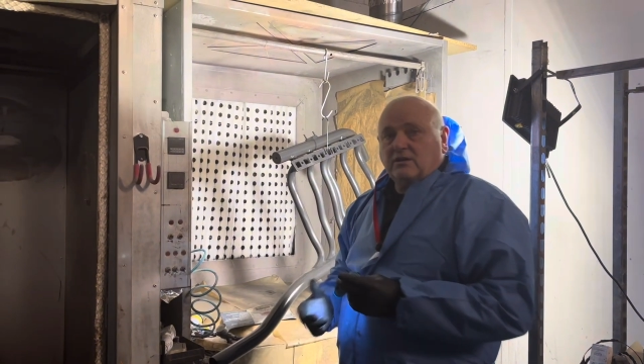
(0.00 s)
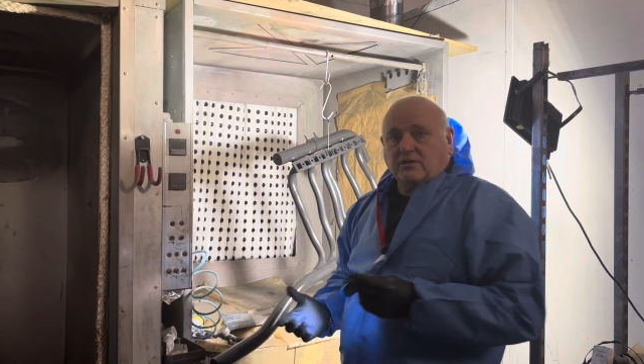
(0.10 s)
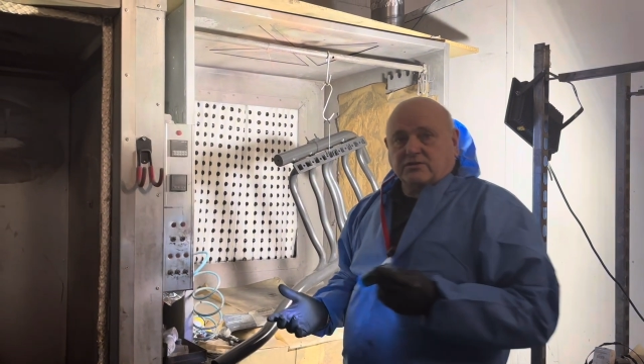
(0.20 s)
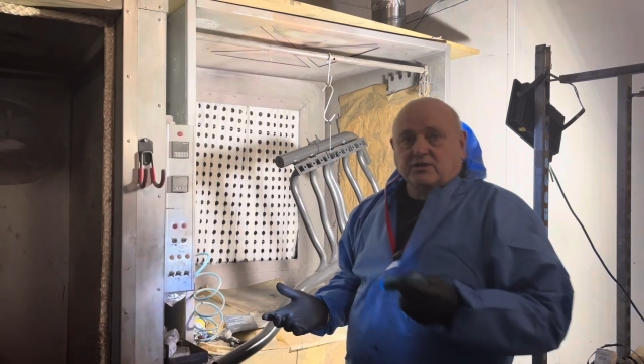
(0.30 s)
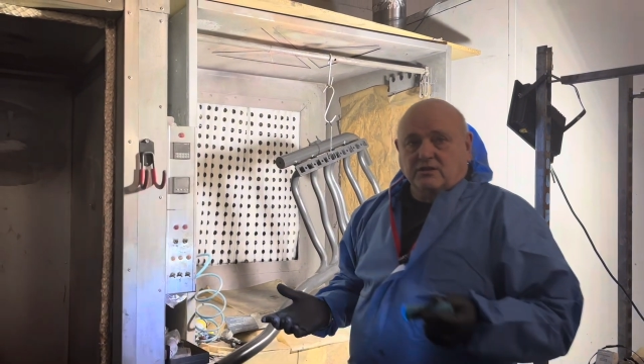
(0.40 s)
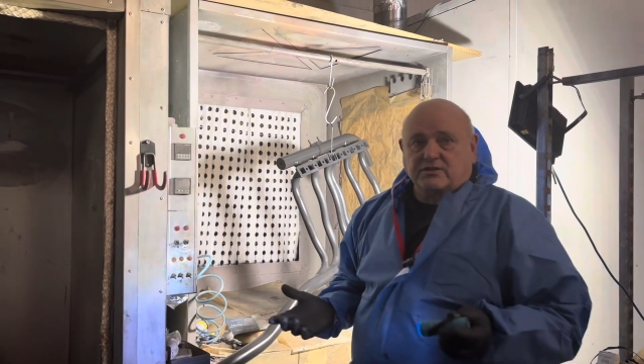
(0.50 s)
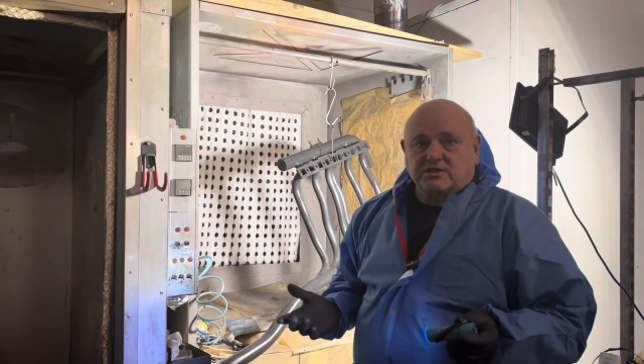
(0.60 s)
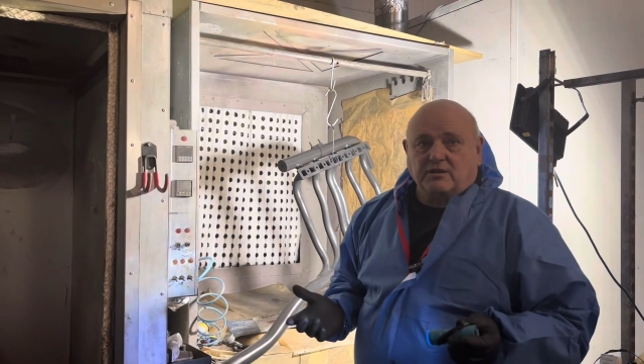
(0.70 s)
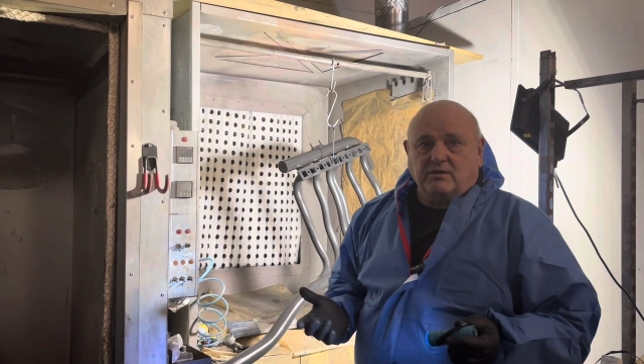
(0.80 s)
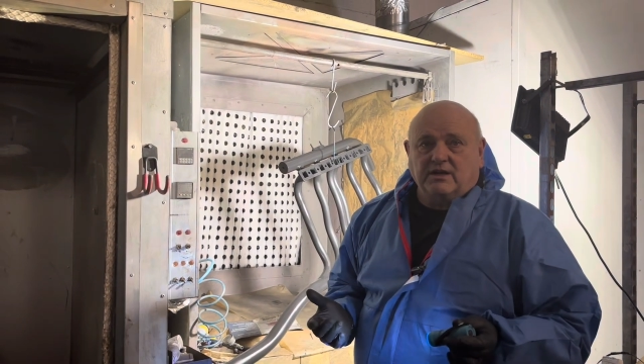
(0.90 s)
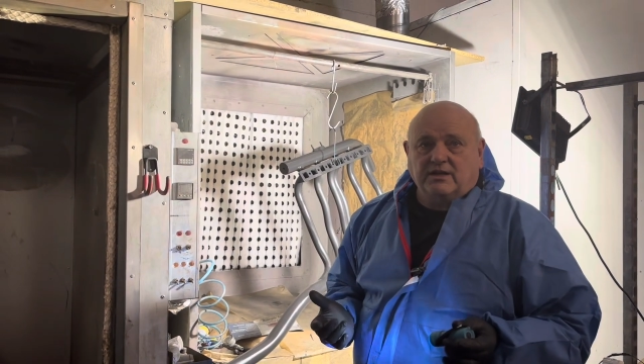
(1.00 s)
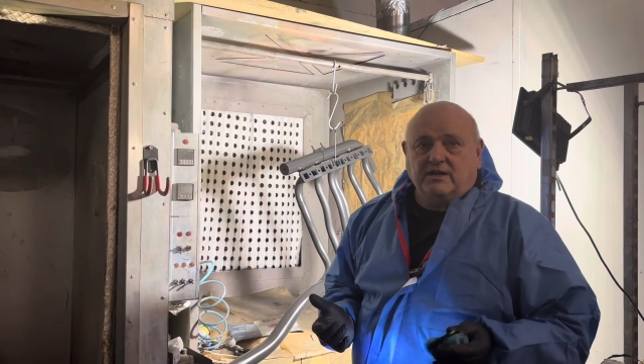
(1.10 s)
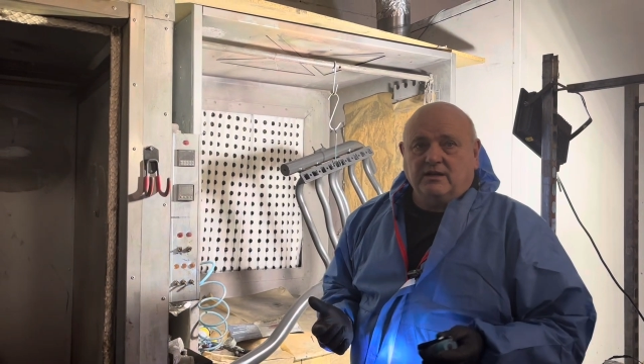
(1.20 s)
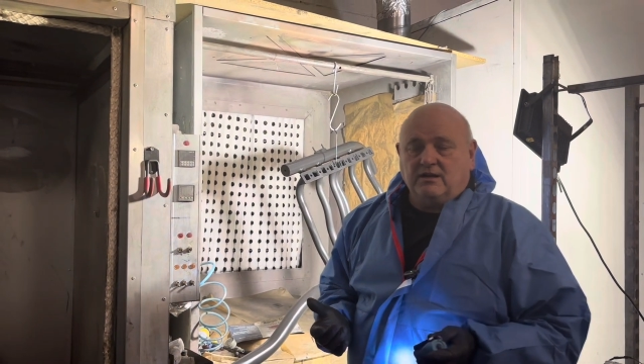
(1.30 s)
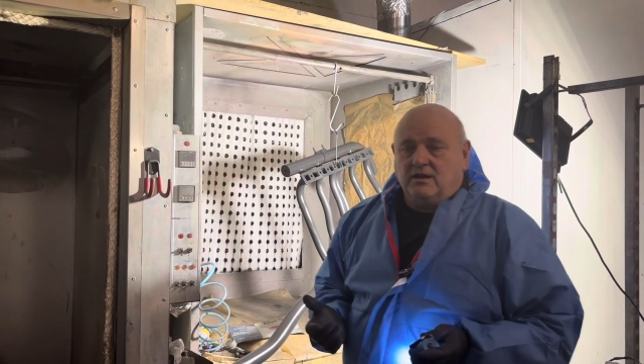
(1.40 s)
consultancy
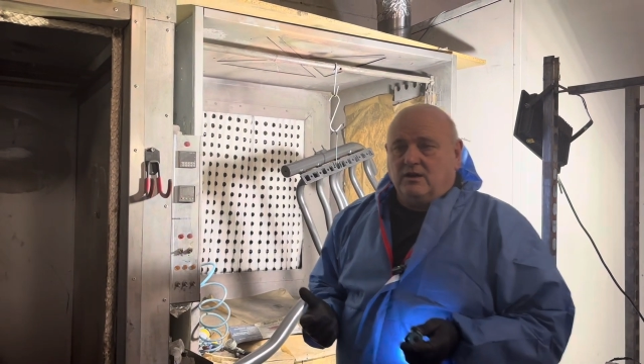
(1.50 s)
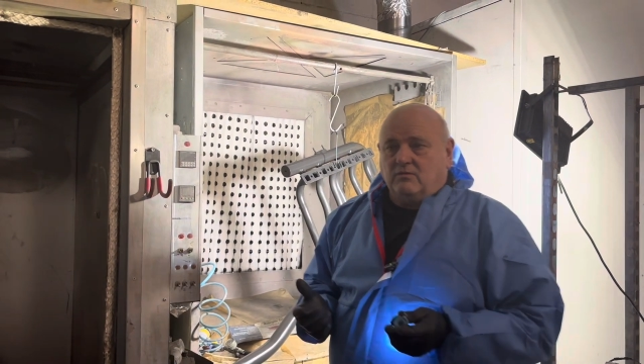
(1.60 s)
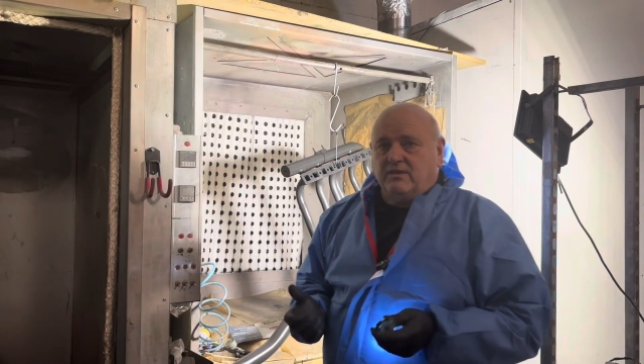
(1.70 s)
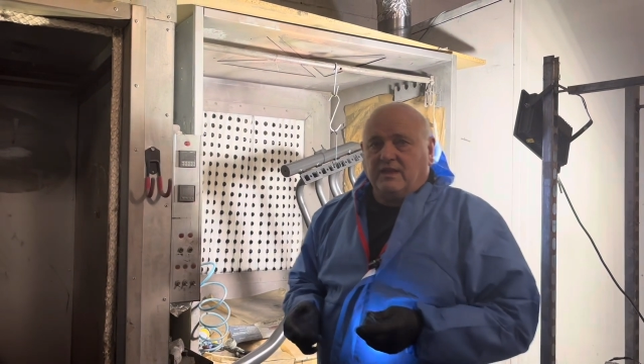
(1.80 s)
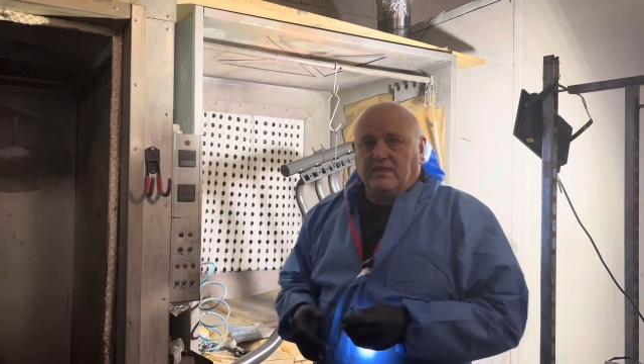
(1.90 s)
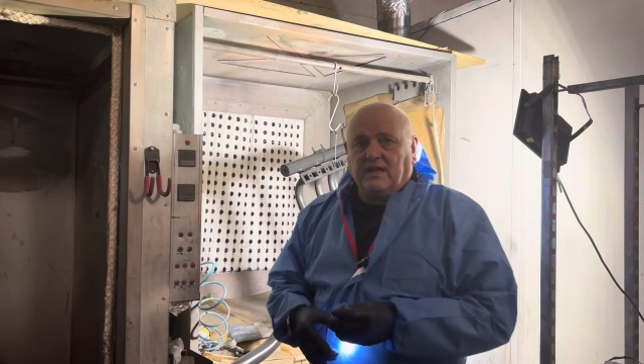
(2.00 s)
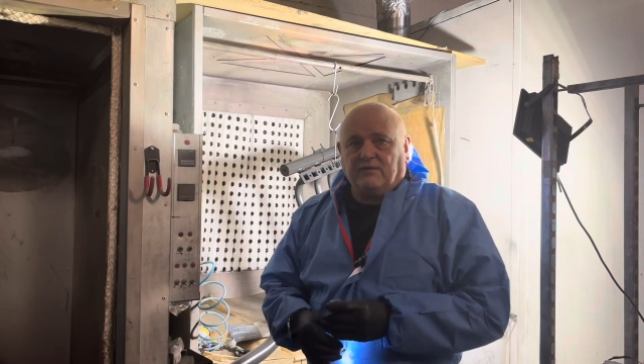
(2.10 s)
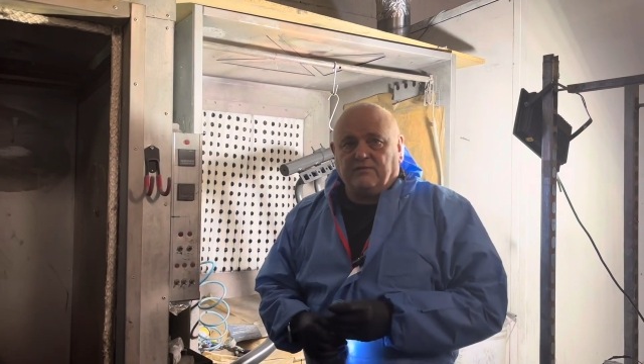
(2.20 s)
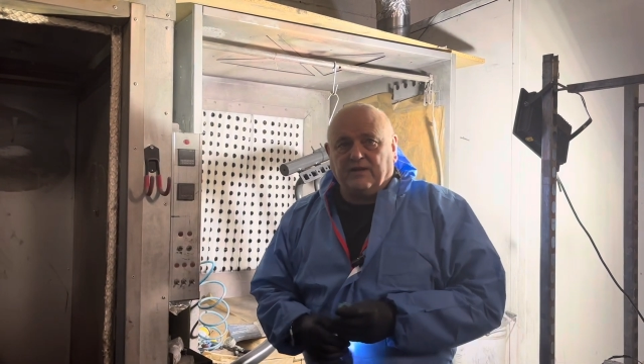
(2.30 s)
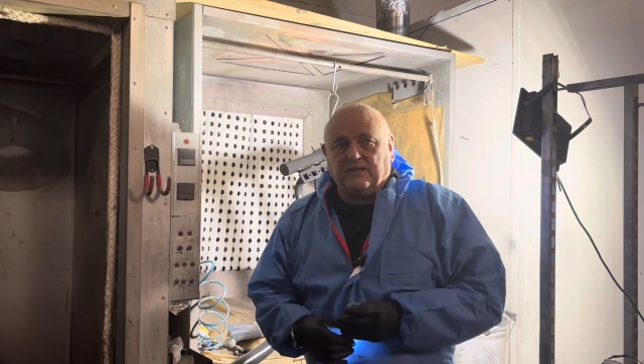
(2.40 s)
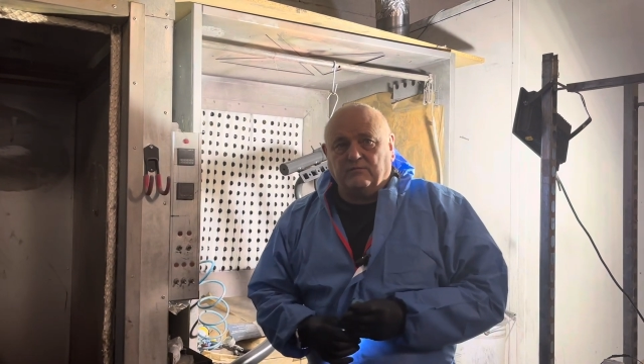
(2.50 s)
work within that field.